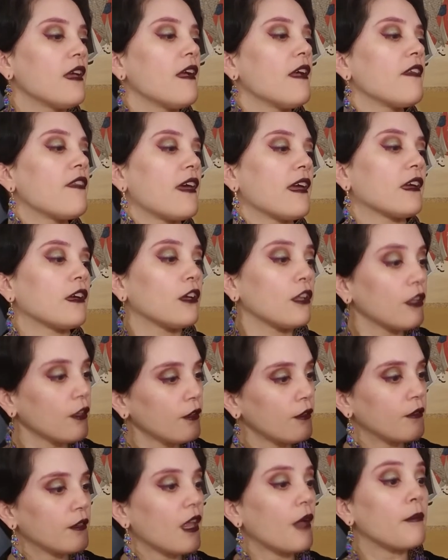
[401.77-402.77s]
that
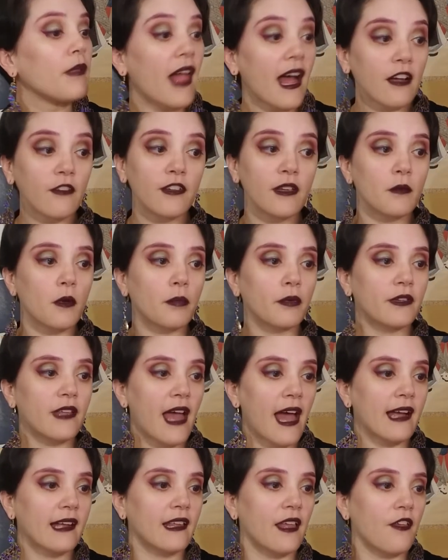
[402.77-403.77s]
include a black female
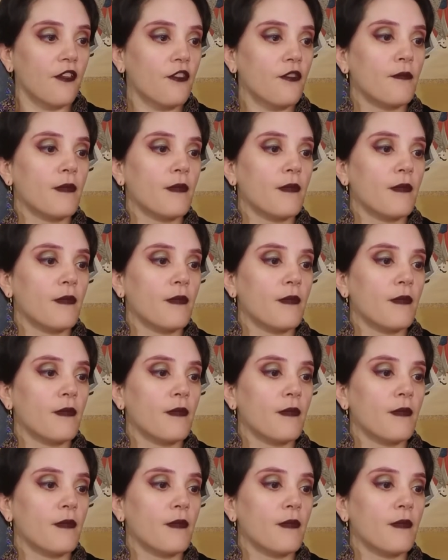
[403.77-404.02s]
protagonist